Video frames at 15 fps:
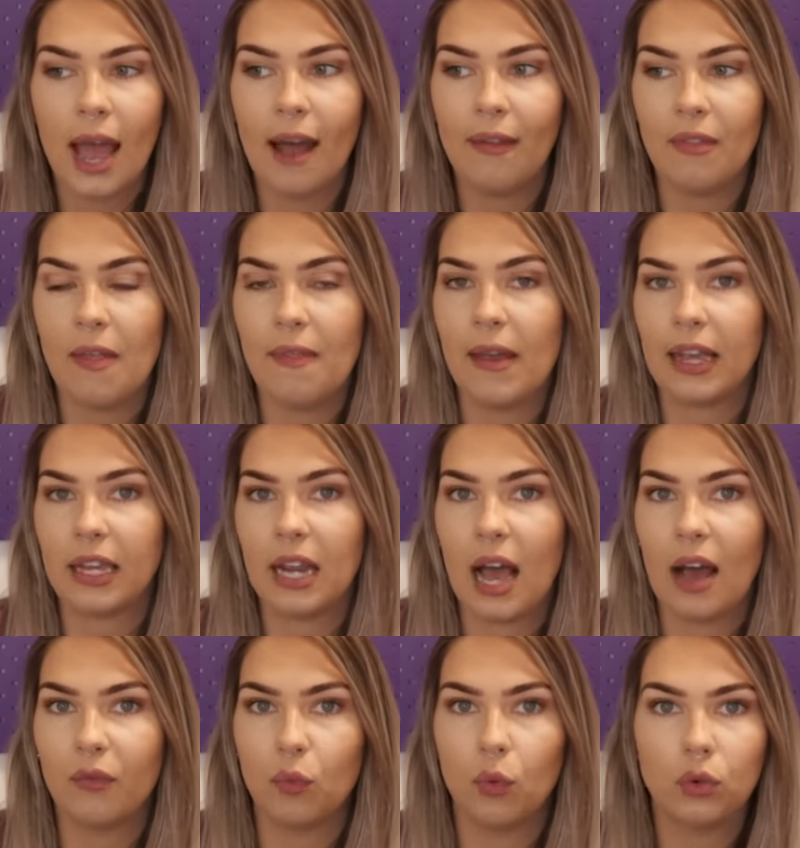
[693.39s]
and then they're going to
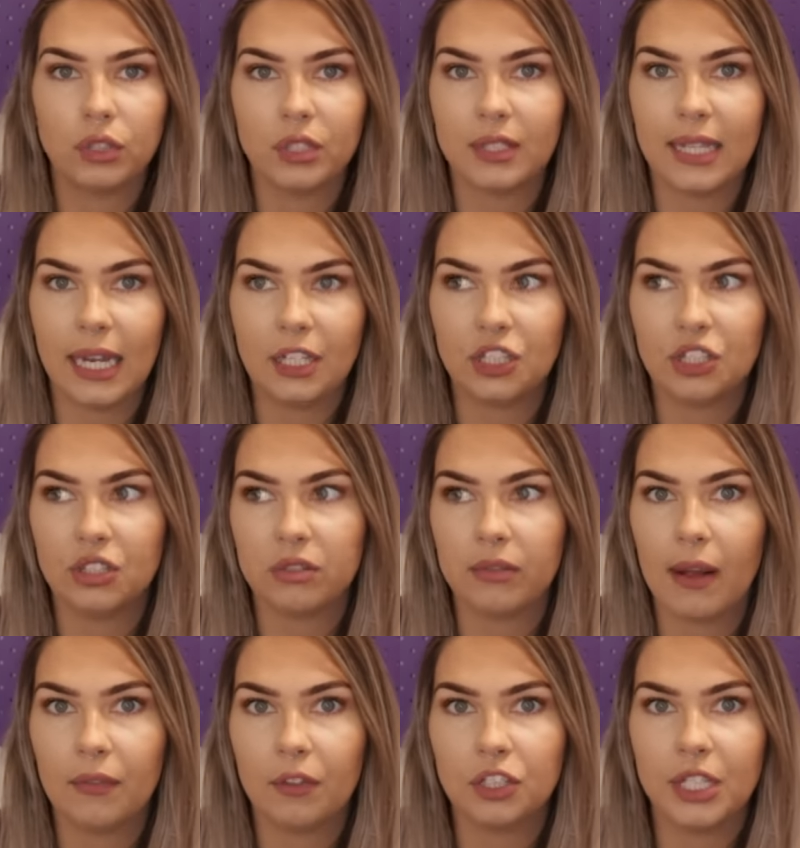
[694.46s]
have water stations
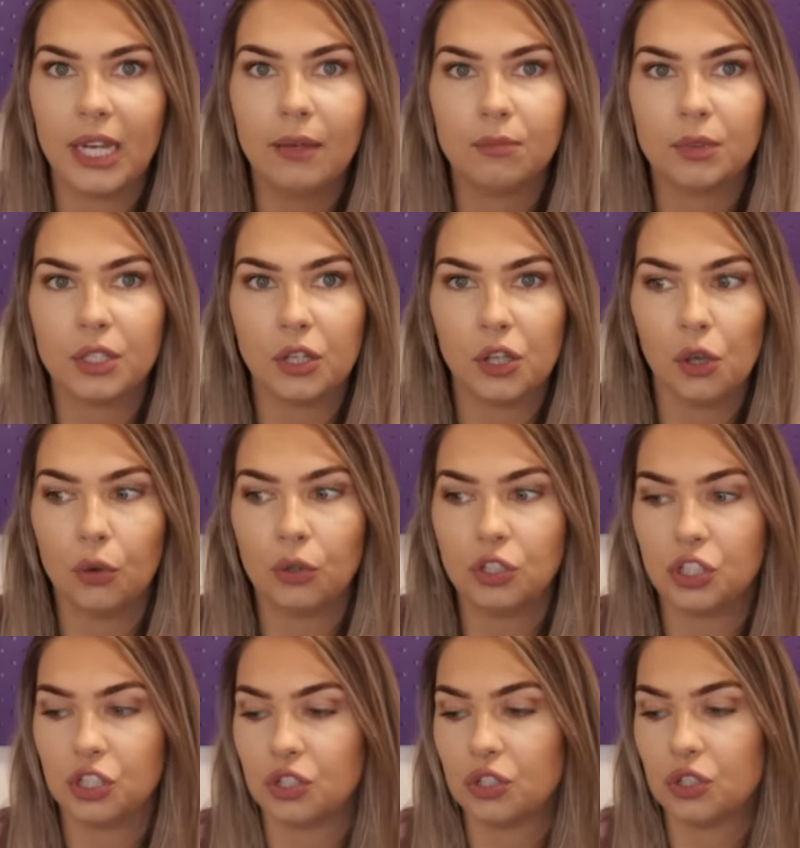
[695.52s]
around the ship, so you can
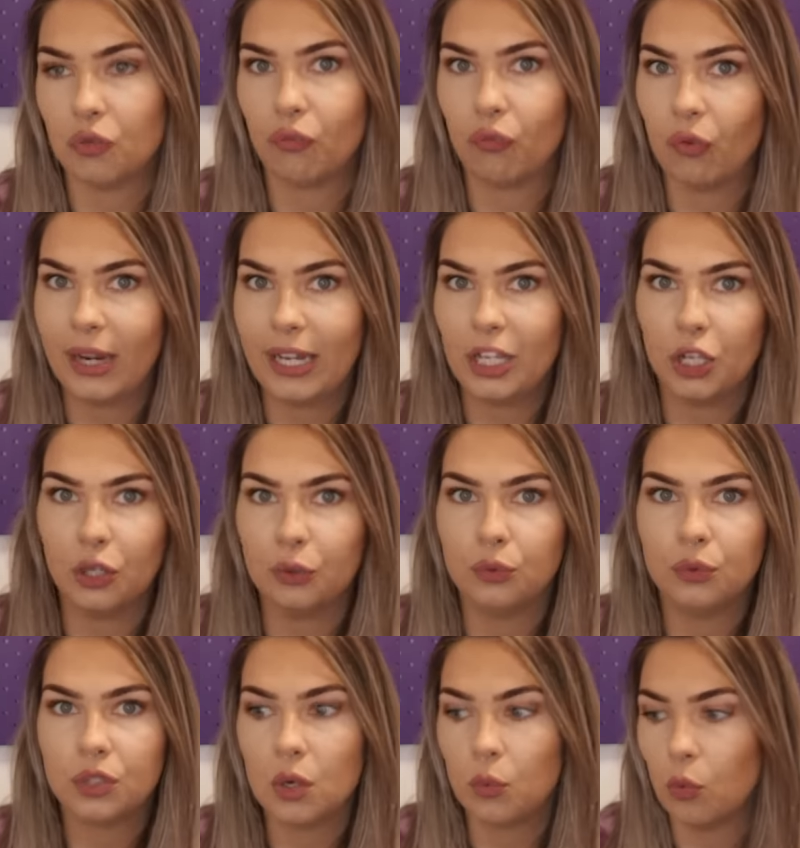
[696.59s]
just
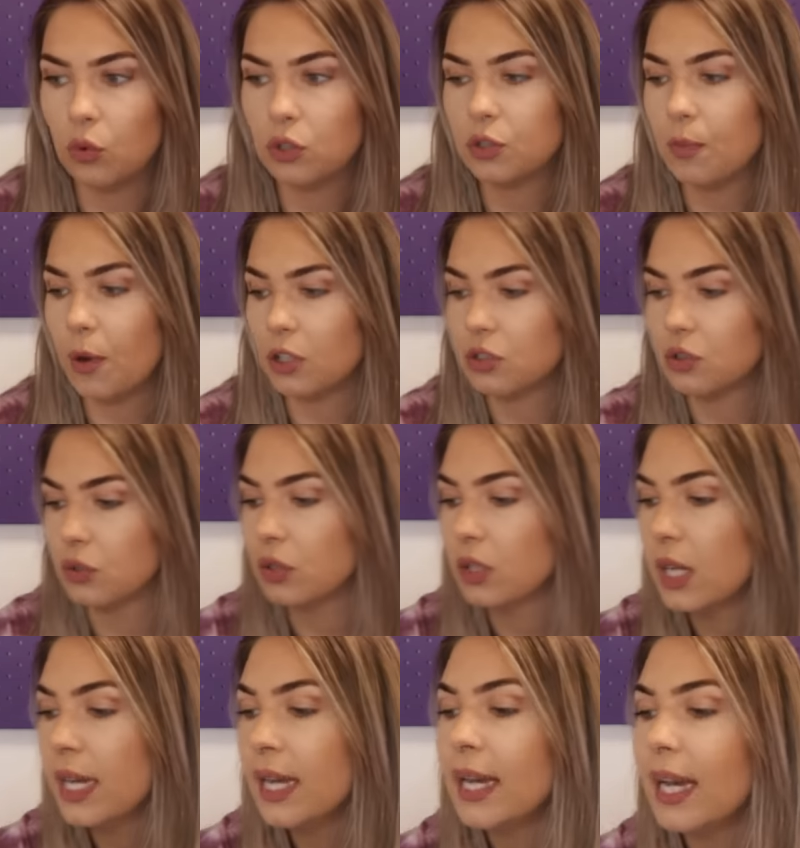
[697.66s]
reuse a water bottle
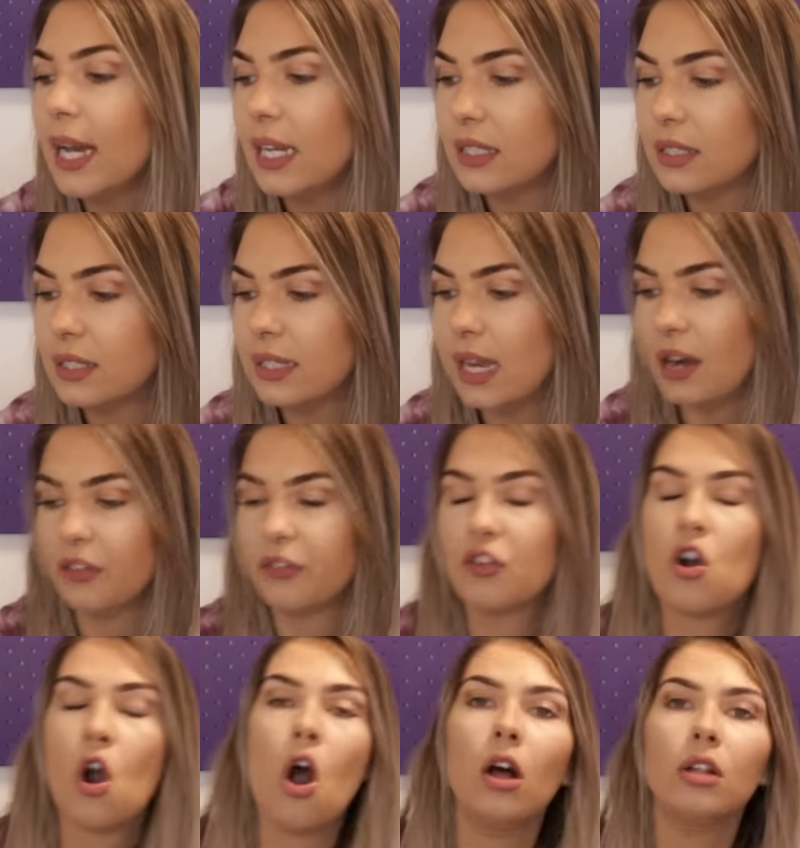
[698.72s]
instead of
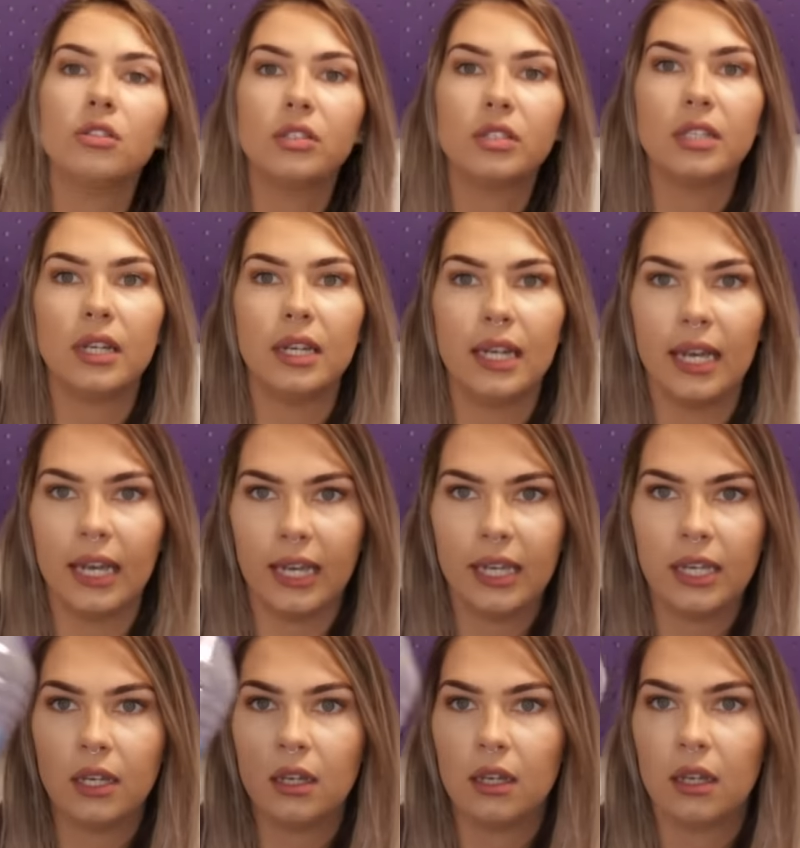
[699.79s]

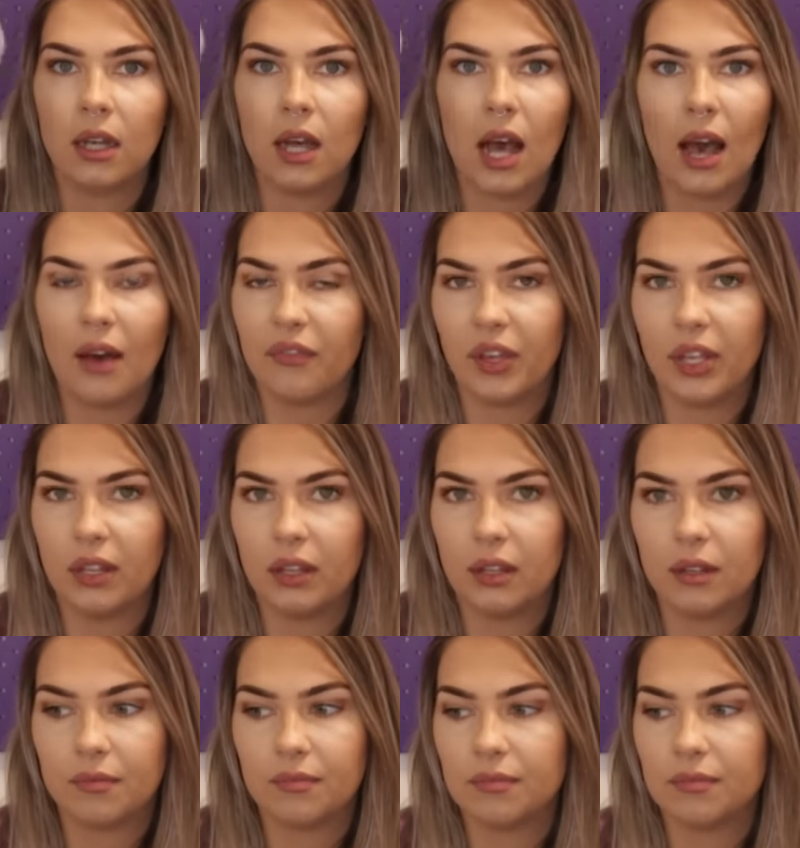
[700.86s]
constantly having